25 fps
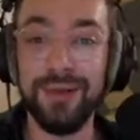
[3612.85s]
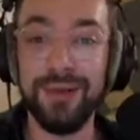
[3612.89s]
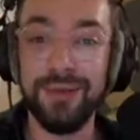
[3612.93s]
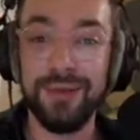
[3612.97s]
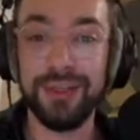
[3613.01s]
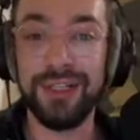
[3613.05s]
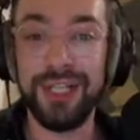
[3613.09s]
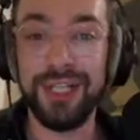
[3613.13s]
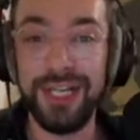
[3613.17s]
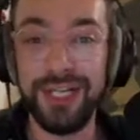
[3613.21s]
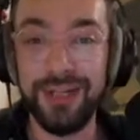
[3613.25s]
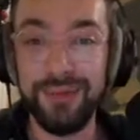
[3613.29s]

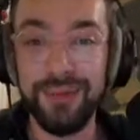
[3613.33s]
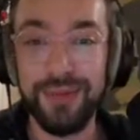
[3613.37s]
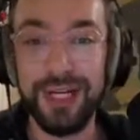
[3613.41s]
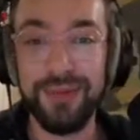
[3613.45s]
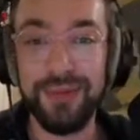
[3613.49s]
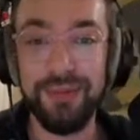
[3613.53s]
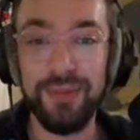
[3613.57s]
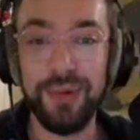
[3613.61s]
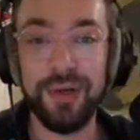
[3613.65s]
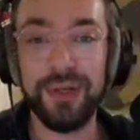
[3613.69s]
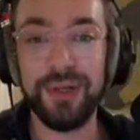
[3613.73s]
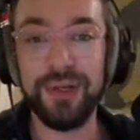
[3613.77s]
We're trying to
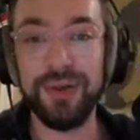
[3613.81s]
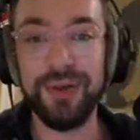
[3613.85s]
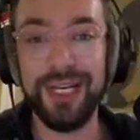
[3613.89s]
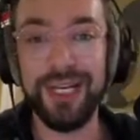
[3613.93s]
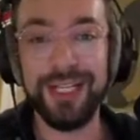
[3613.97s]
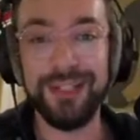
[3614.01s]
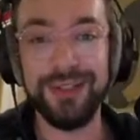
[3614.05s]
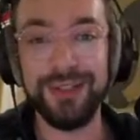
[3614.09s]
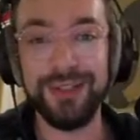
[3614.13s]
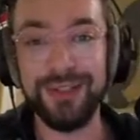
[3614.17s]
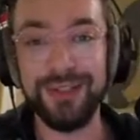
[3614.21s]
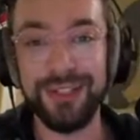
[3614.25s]
bring more
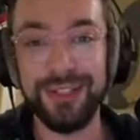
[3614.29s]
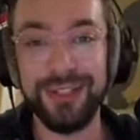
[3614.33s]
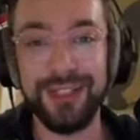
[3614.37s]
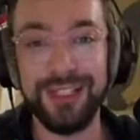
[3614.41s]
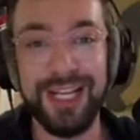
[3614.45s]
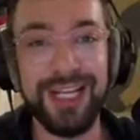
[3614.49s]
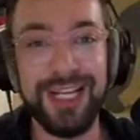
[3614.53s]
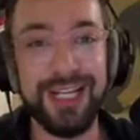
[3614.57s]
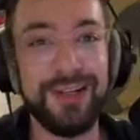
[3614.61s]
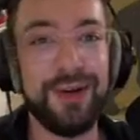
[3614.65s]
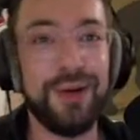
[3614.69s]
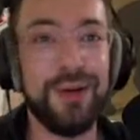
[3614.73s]
creators
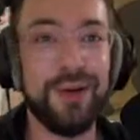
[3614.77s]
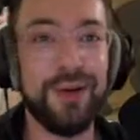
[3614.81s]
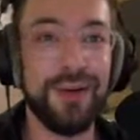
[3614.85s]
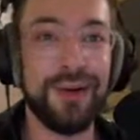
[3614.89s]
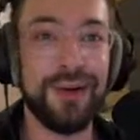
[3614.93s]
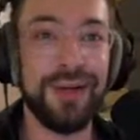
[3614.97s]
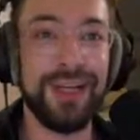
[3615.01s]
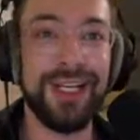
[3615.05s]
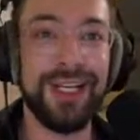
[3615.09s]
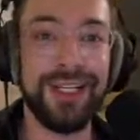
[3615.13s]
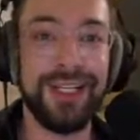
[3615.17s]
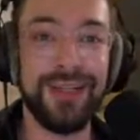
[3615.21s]
like
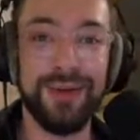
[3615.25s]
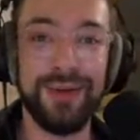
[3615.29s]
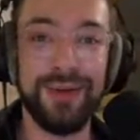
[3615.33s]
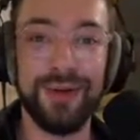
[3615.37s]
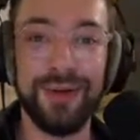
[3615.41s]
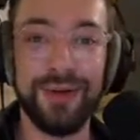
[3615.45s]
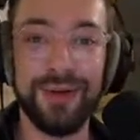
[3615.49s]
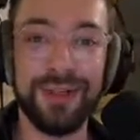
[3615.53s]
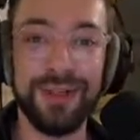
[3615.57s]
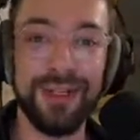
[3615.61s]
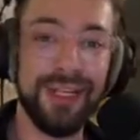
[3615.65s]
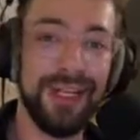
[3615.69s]
Cory who
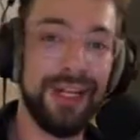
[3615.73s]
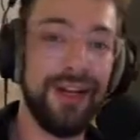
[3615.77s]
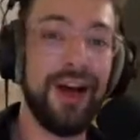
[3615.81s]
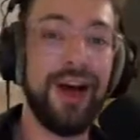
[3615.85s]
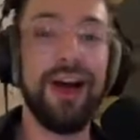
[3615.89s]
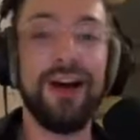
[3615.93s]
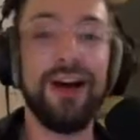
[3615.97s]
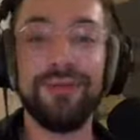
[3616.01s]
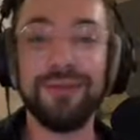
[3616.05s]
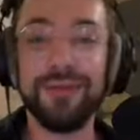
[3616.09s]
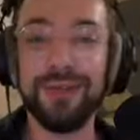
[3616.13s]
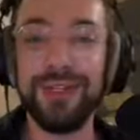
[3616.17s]
are
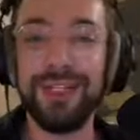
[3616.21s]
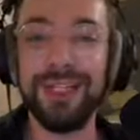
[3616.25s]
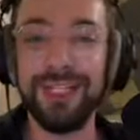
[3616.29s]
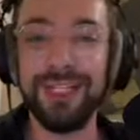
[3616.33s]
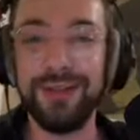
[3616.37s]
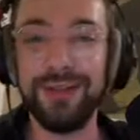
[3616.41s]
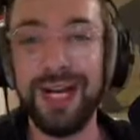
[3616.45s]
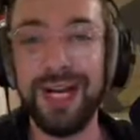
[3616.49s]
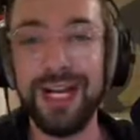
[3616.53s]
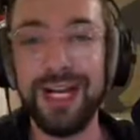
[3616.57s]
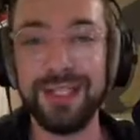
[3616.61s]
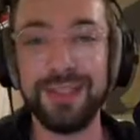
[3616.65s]
offering
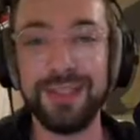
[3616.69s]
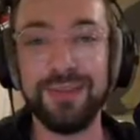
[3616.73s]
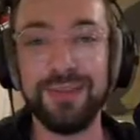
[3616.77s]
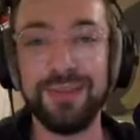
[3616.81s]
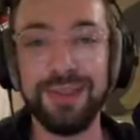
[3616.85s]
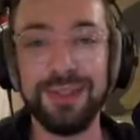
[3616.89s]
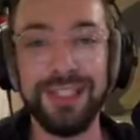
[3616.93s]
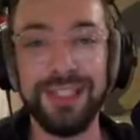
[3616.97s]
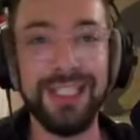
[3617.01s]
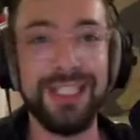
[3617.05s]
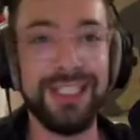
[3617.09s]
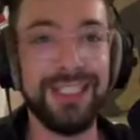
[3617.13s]
their
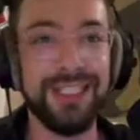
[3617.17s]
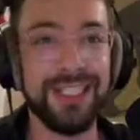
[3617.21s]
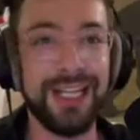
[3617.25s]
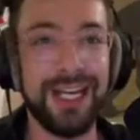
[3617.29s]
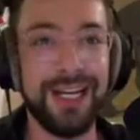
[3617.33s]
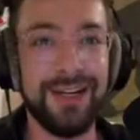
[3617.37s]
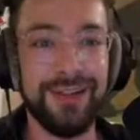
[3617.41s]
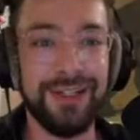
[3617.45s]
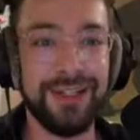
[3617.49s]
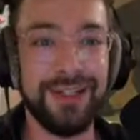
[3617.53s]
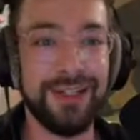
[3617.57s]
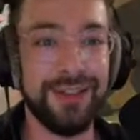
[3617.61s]
expertise
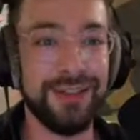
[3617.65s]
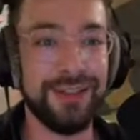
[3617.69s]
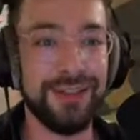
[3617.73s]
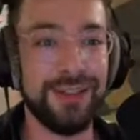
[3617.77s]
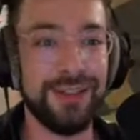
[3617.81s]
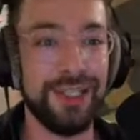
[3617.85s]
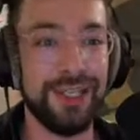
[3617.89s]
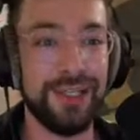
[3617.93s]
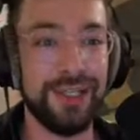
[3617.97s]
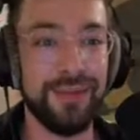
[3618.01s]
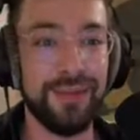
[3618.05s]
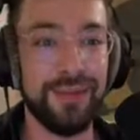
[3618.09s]
out here to
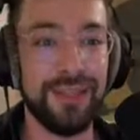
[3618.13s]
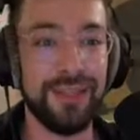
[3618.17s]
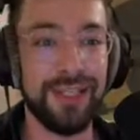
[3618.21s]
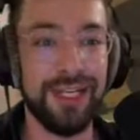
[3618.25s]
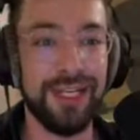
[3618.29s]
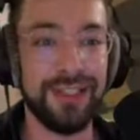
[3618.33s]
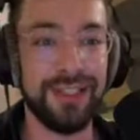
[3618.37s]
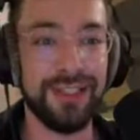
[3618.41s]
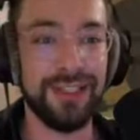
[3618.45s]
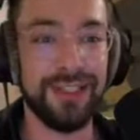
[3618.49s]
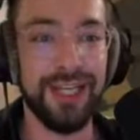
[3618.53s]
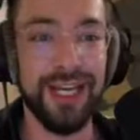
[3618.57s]
share with
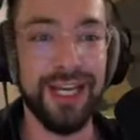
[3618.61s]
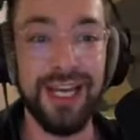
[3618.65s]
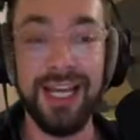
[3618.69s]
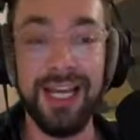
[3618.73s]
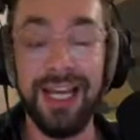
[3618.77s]
us.